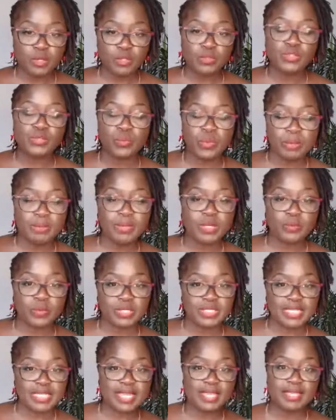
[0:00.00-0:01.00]
Most women
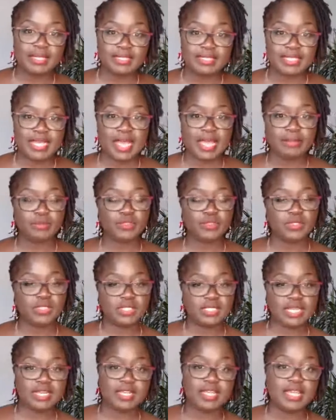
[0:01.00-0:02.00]
were taking time to
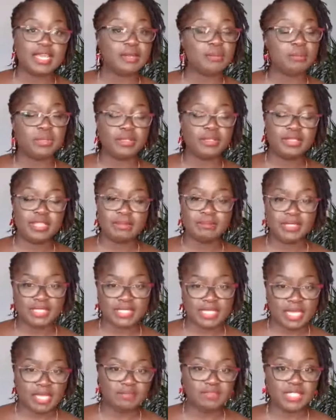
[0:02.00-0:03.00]
study and build
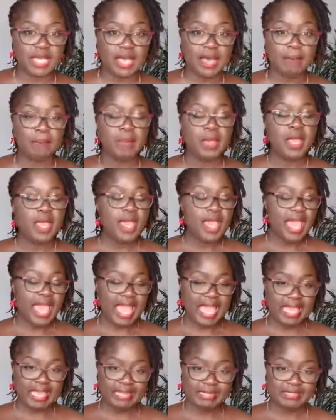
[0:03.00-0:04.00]
themselves up
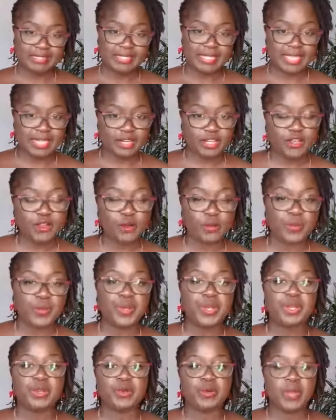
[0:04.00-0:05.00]
and get a
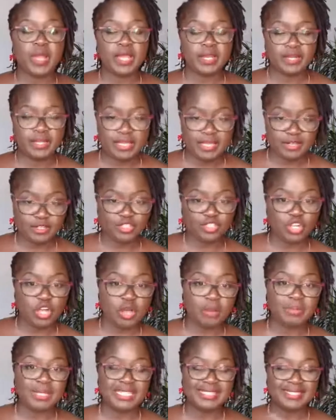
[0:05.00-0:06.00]
career and get a
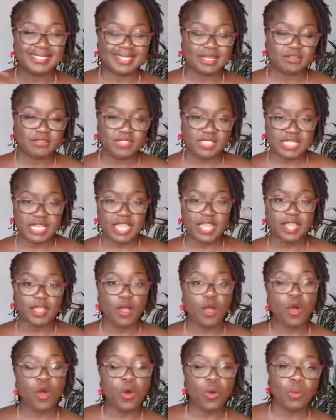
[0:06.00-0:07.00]
job instead of staying
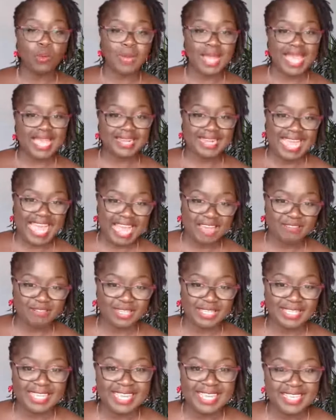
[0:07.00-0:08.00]
home and
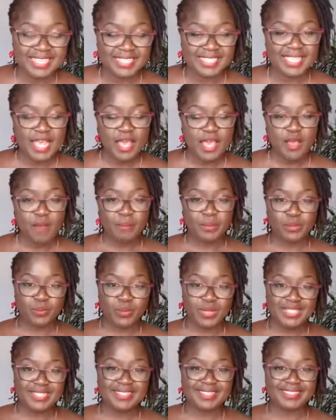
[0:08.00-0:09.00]
having kids. But
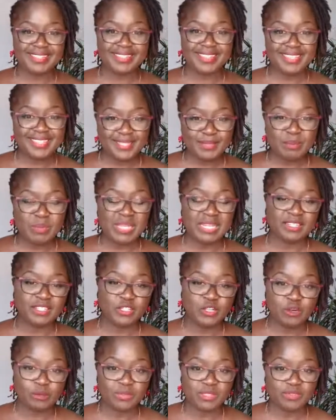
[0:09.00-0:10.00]
what does this mean
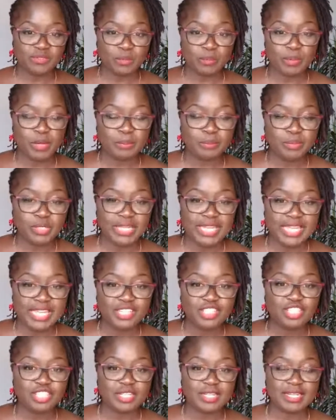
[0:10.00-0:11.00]
in terms of the
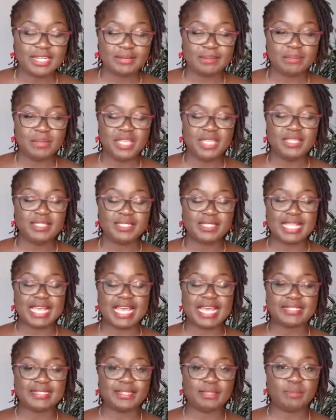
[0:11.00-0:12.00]
population? It means
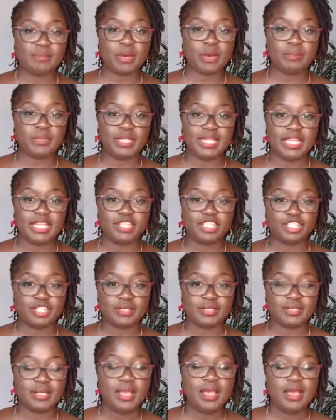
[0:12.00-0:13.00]
that the
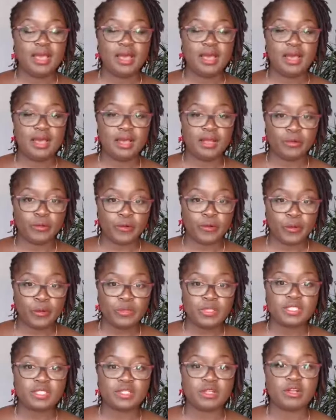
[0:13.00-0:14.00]
population
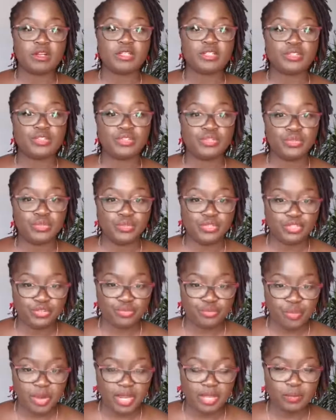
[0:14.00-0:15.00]
growth started to
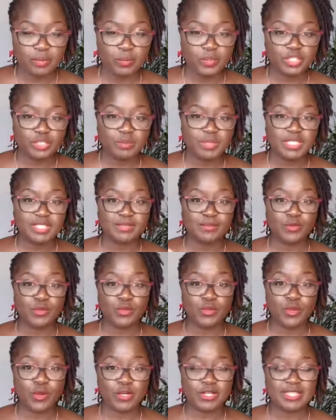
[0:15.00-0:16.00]
shrink, which means
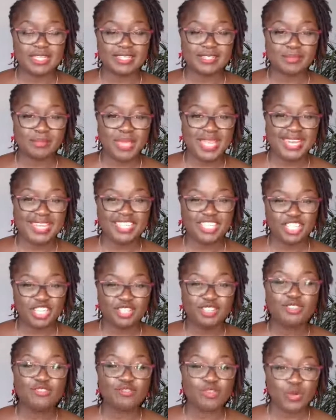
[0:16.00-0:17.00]
not as many
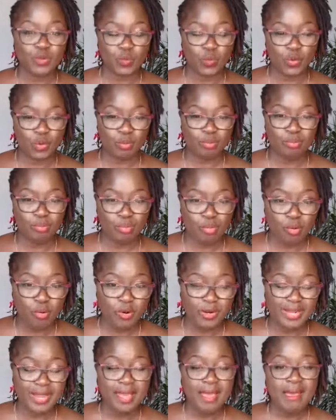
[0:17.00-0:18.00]
children were
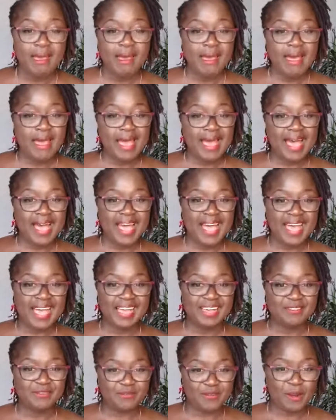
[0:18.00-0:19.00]
born
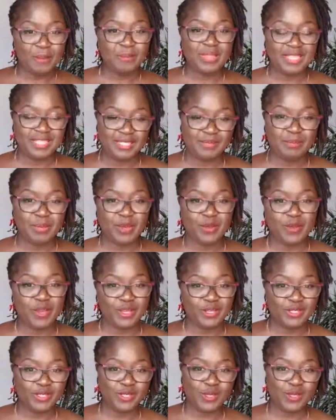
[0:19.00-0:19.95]
from this period.